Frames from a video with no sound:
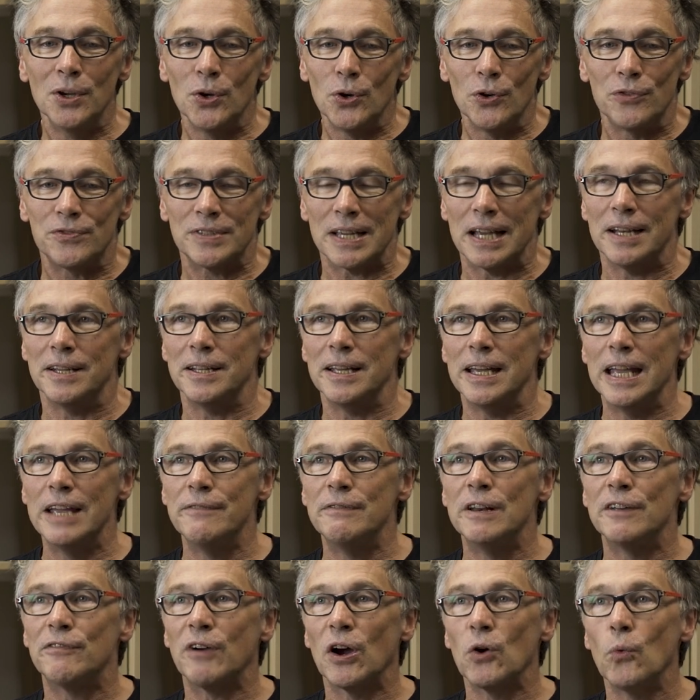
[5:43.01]
who said
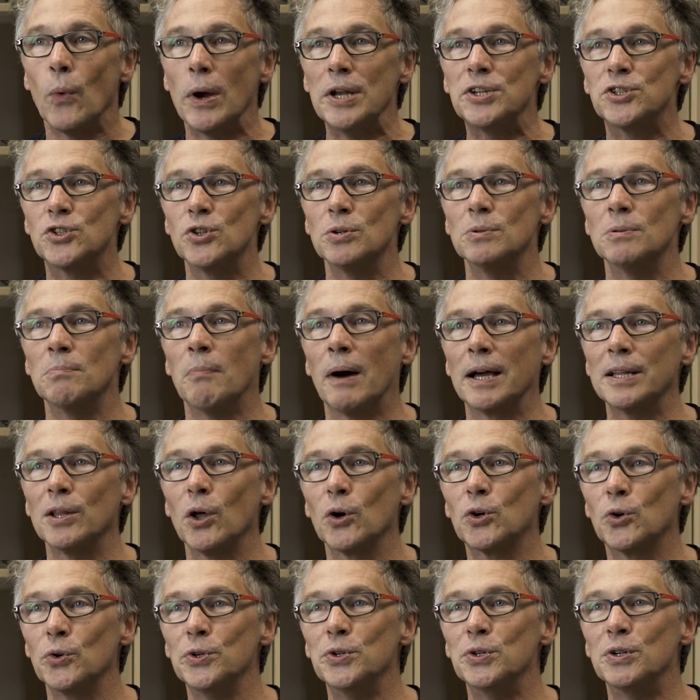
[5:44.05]
even if I went to my
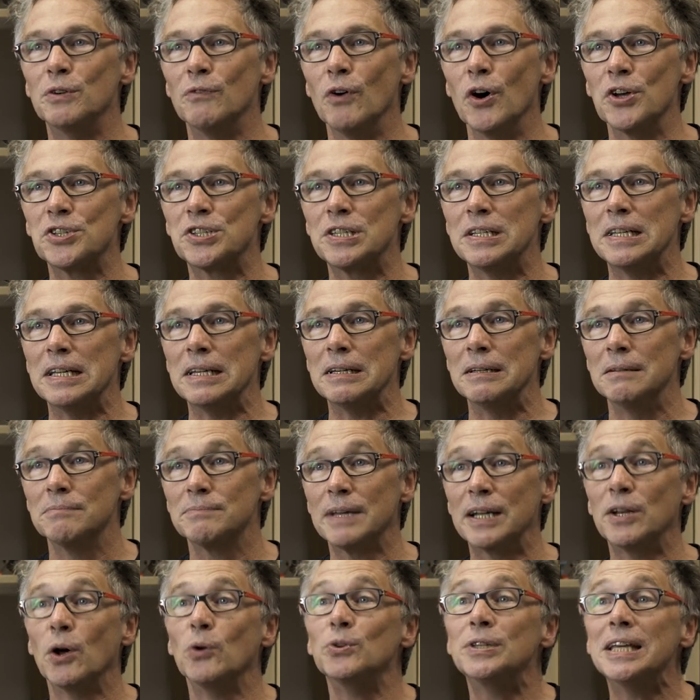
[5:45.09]
local university,
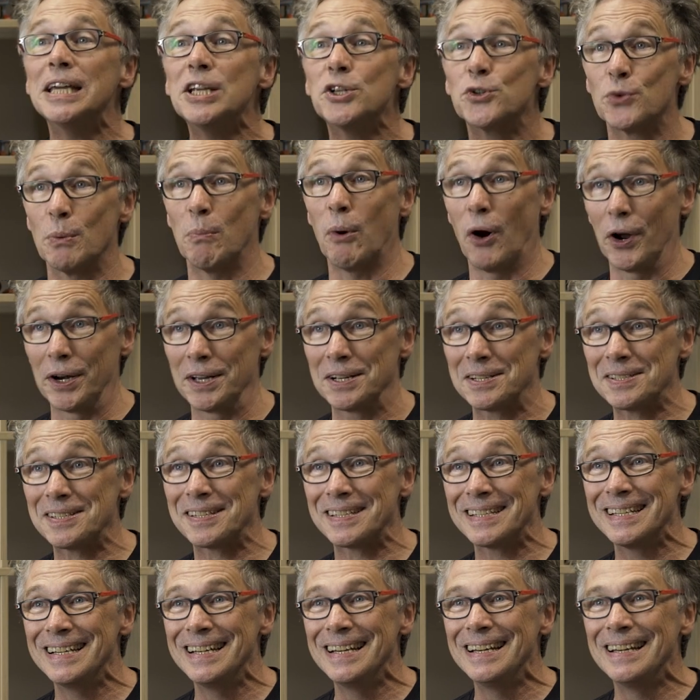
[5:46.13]
they don't teach
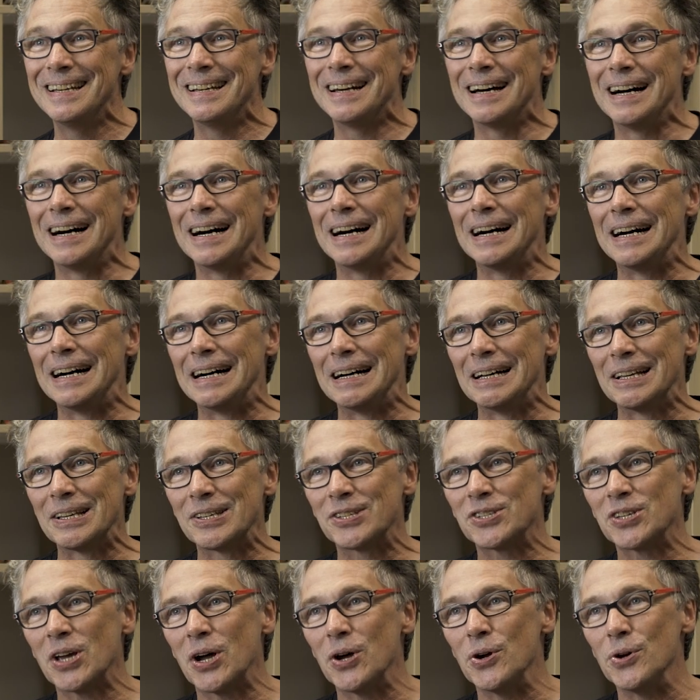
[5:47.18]
robotics.
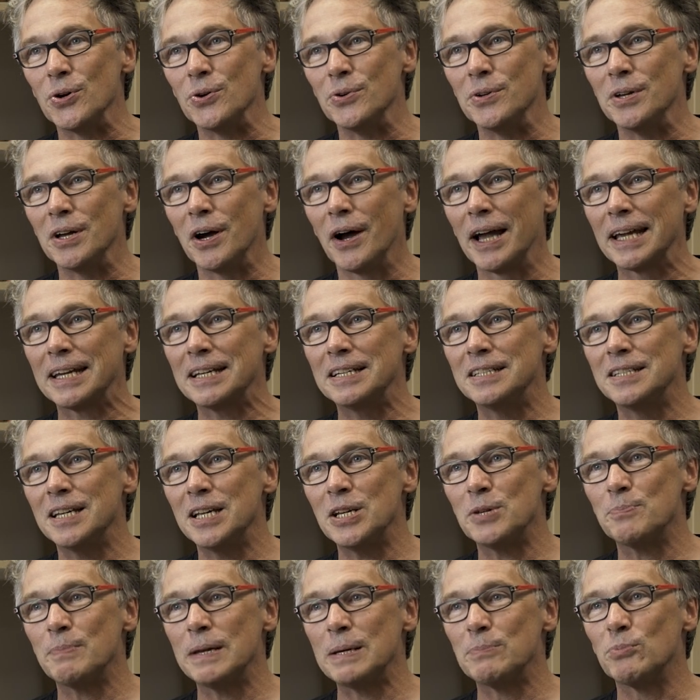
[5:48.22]
So, you know, I can
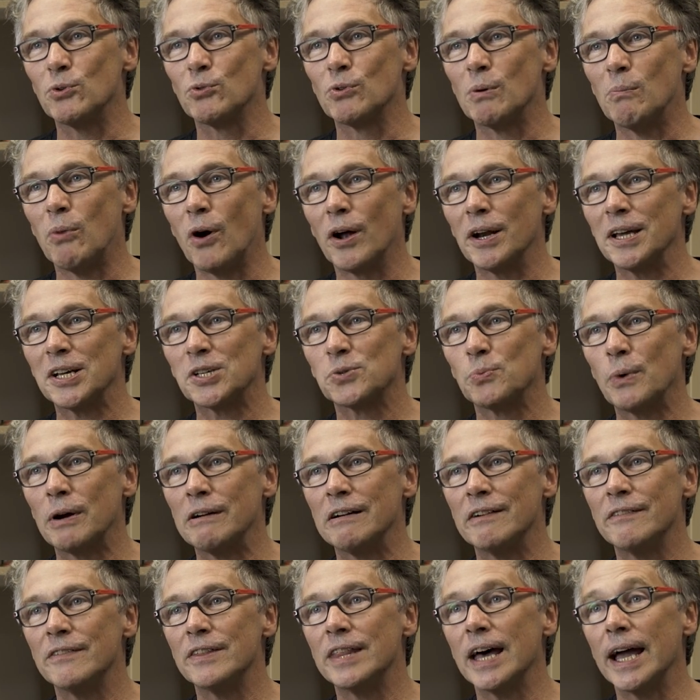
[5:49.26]
teach people robotics
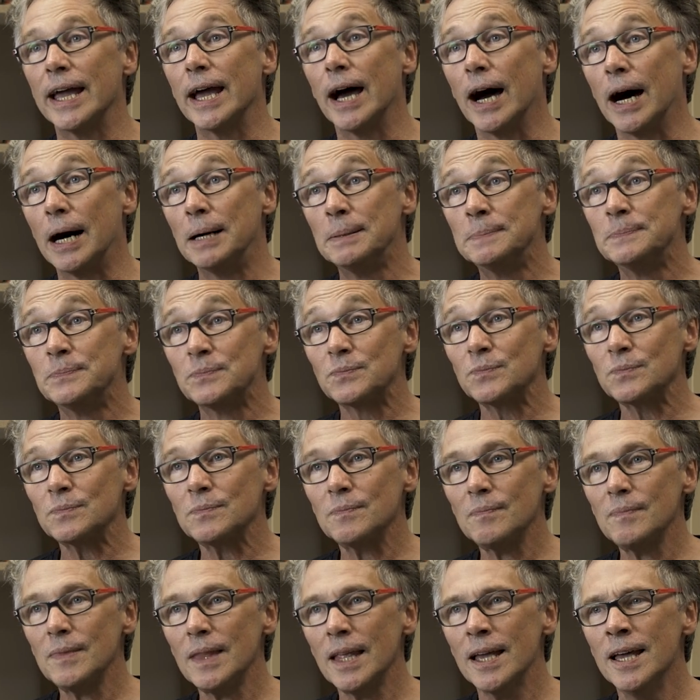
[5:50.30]
wherever they are.
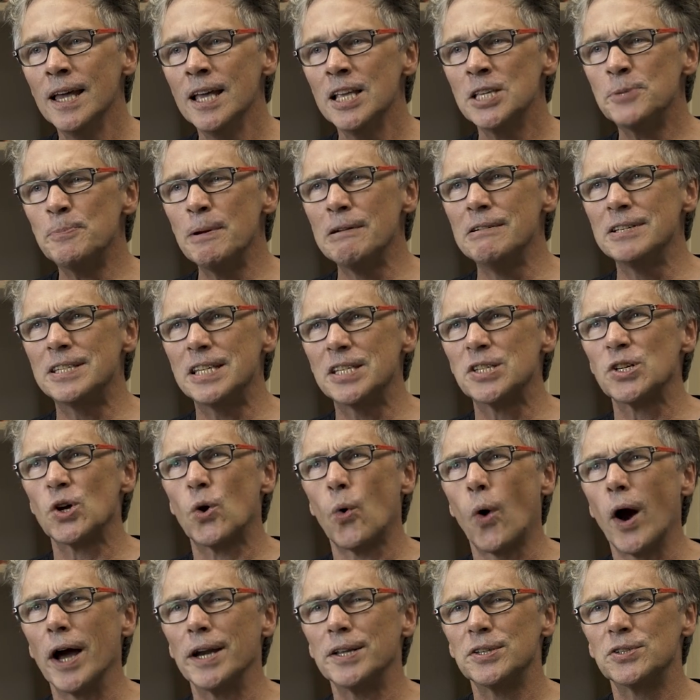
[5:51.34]
Experience isn't
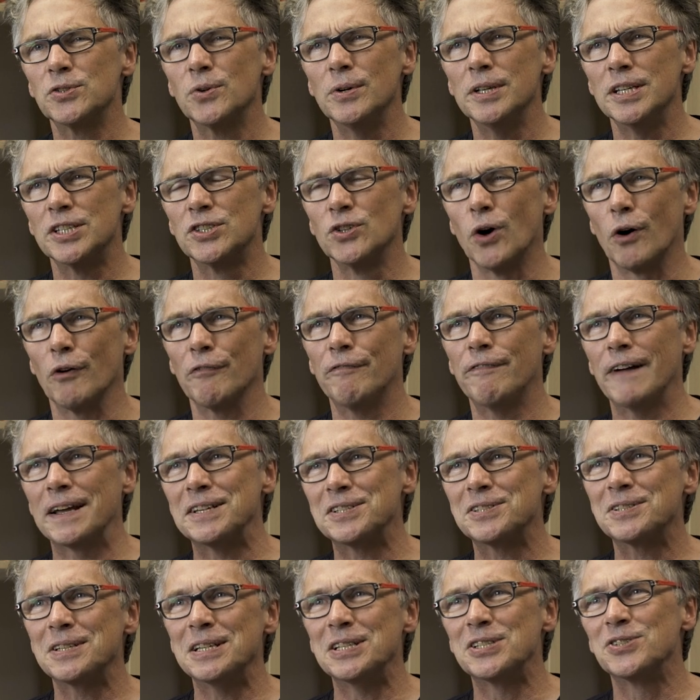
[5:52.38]
quite as good. It's not
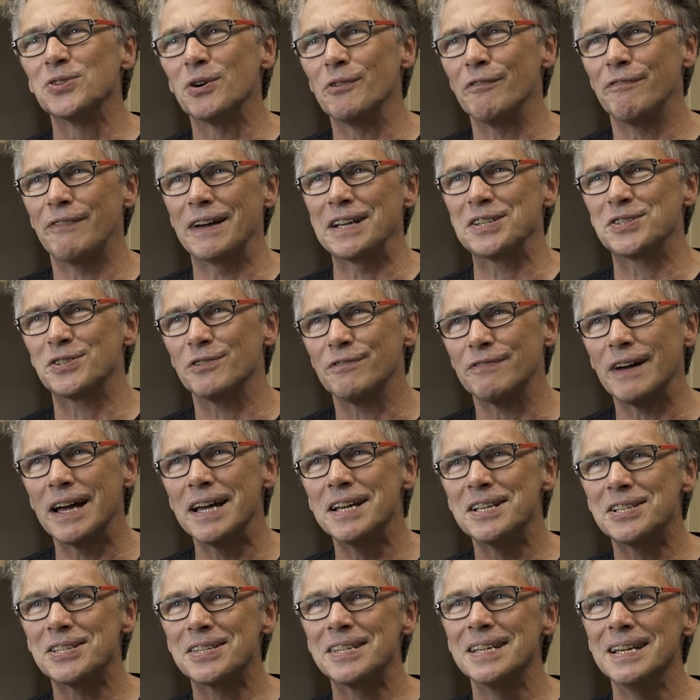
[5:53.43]
face to
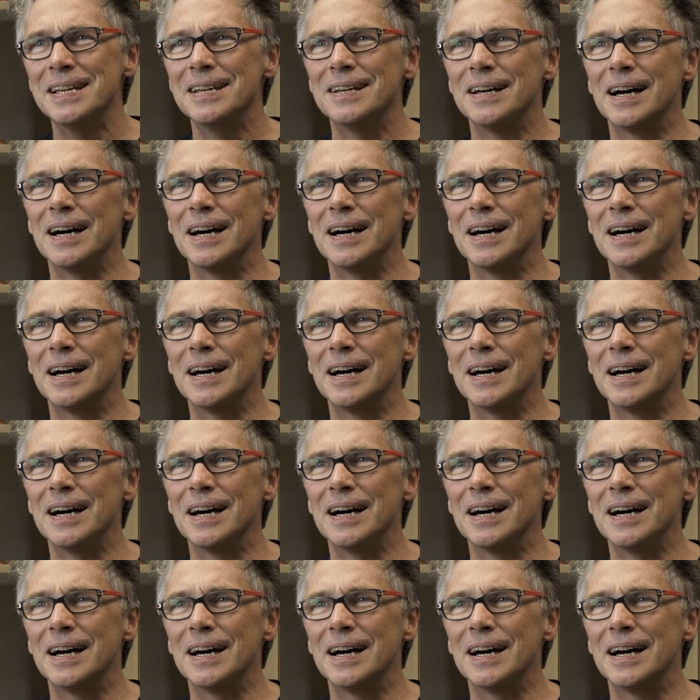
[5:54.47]
face.